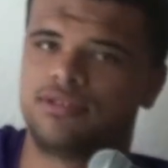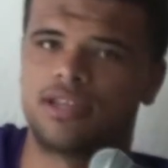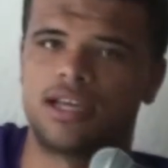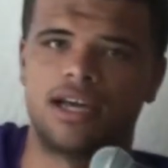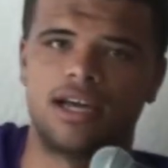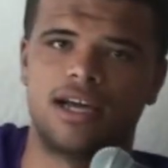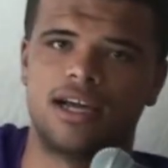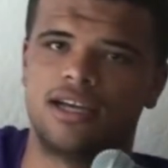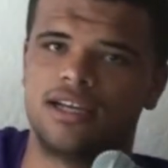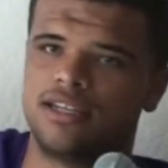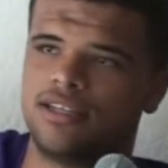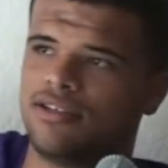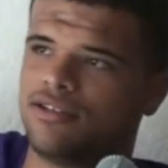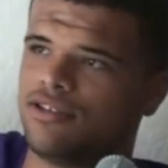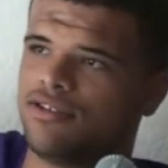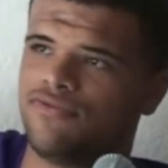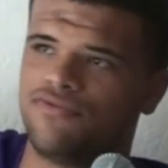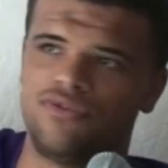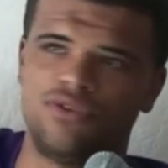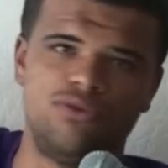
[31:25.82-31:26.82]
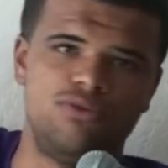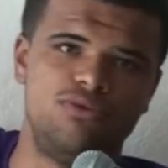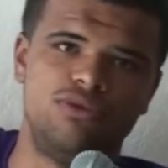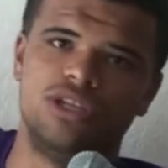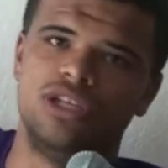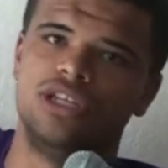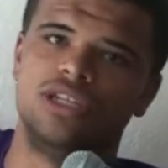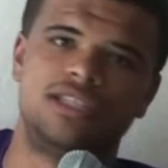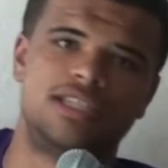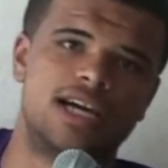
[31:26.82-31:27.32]
If you
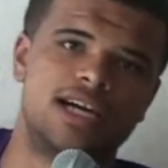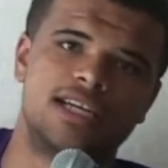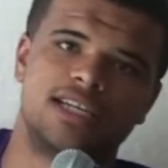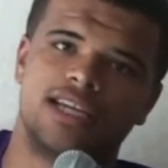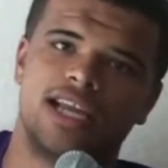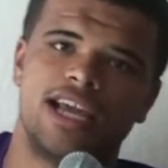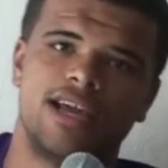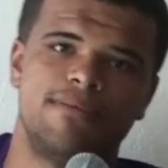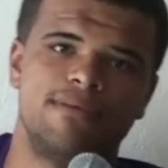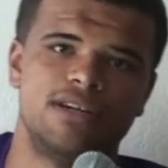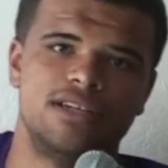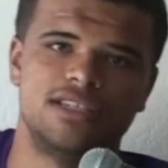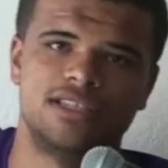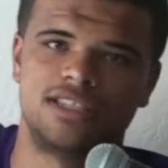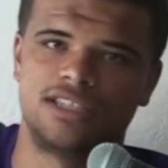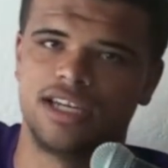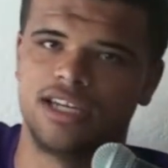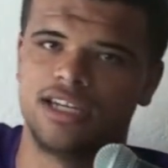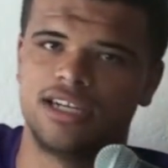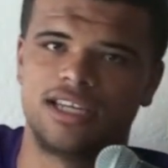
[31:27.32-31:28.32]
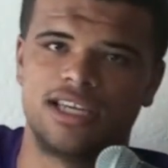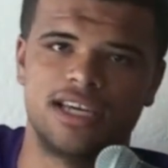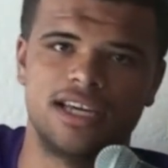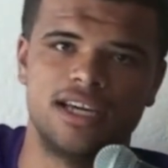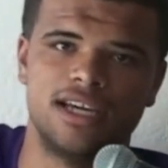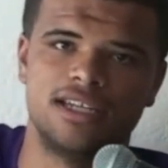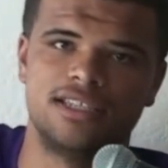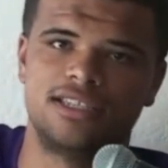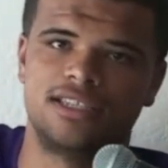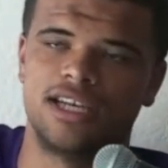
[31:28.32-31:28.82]
tell your neighbors, tell your
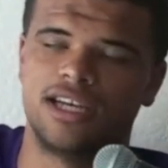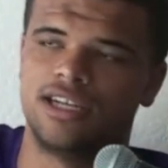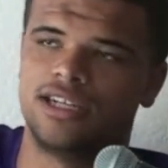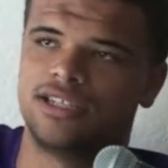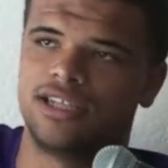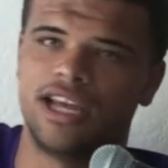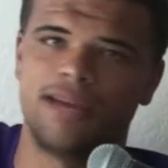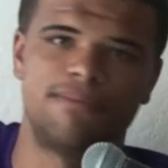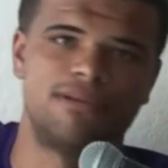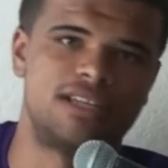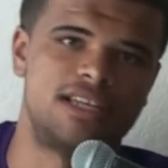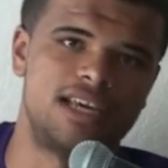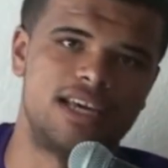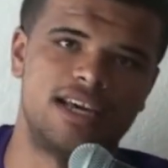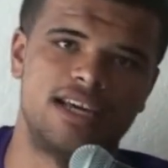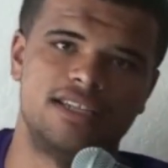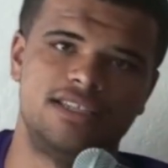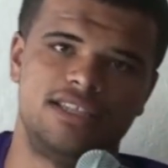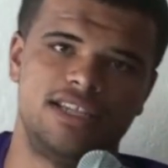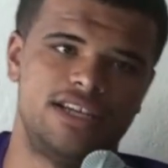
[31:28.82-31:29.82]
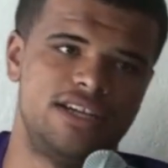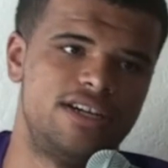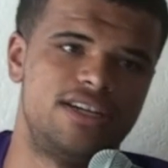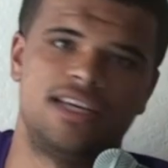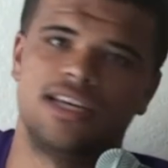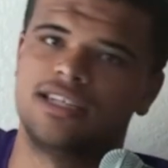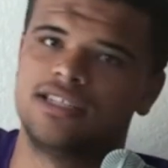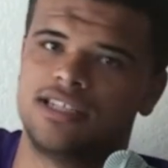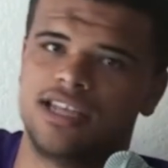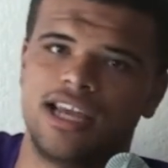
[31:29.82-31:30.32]
kids, tell your neighbors' kids, tell your
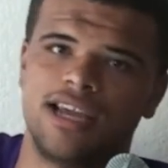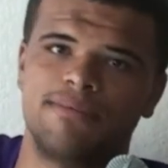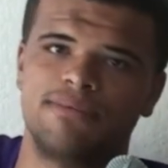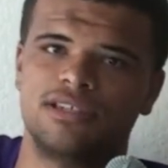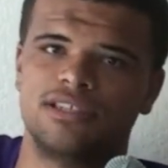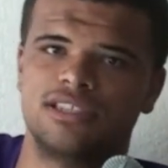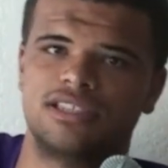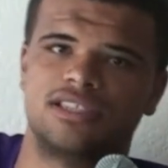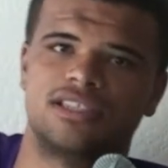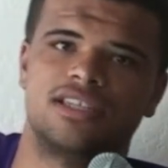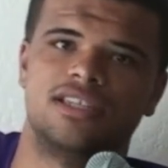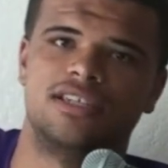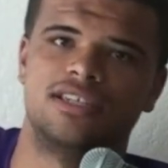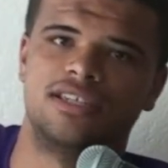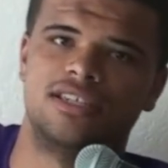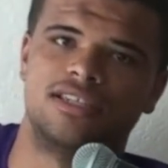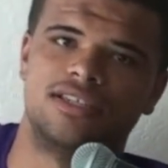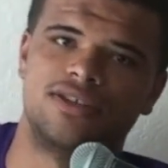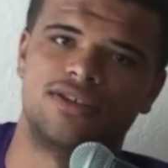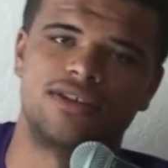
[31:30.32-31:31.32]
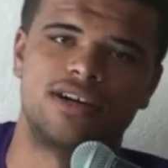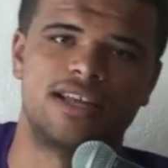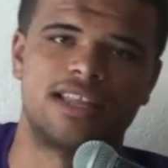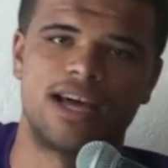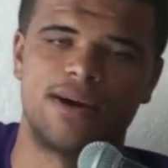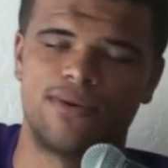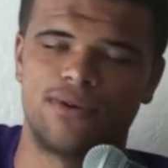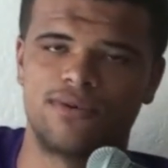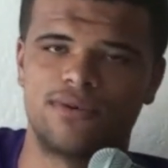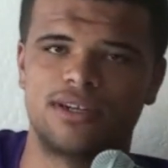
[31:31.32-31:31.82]
kids' neighbors. Don't know how
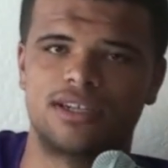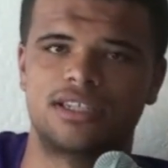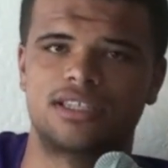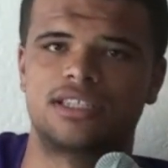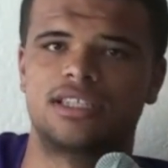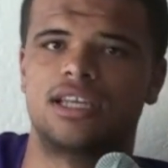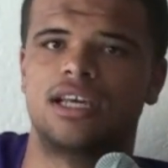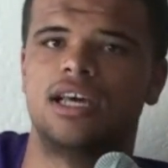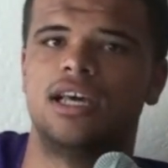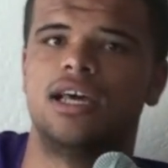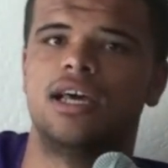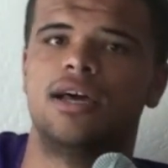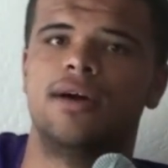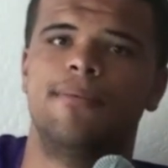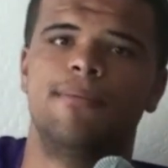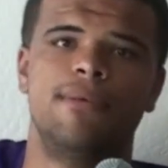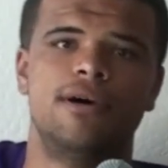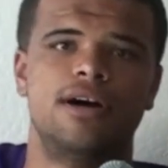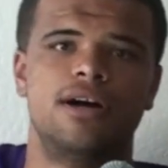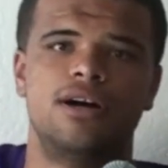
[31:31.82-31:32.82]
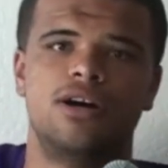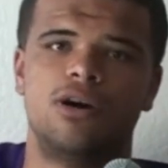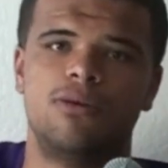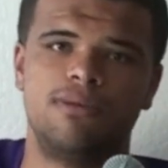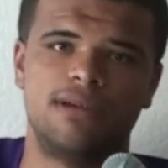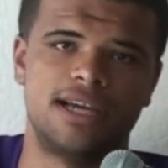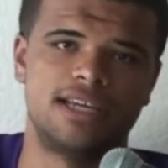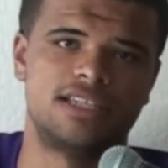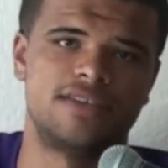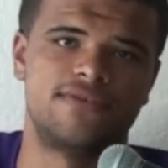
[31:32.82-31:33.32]
that one works. But hope
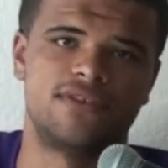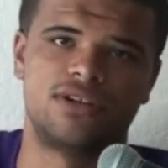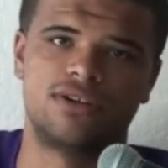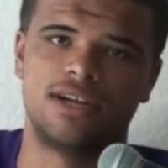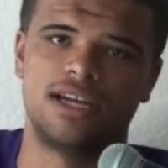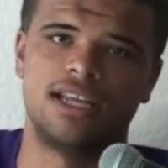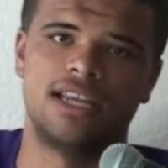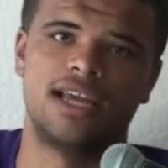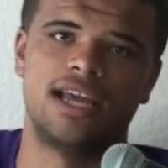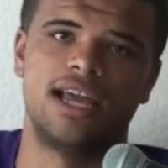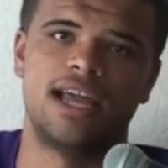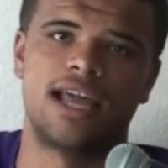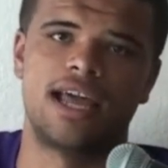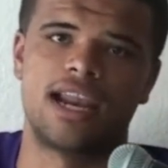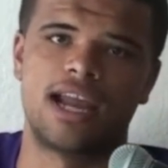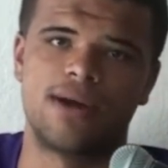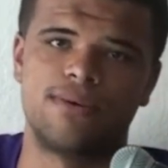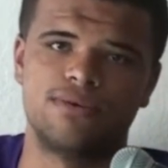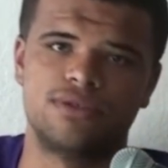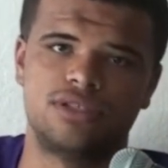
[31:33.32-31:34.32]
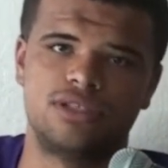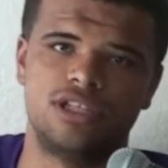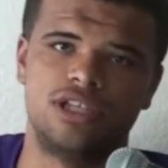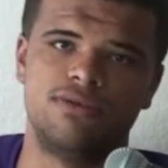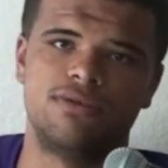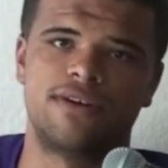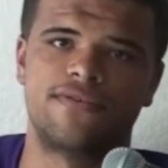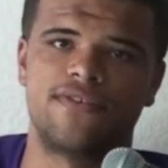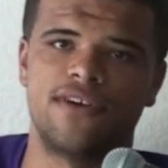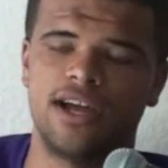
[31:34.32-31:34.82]
you guys have a great day, and I will see
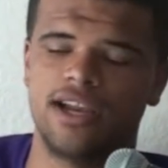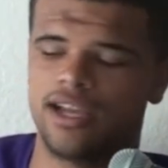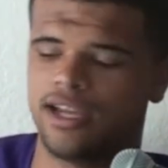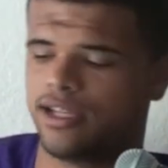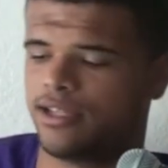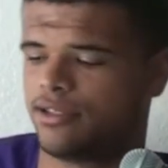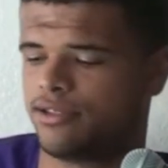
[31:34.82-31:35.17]
you on Friday.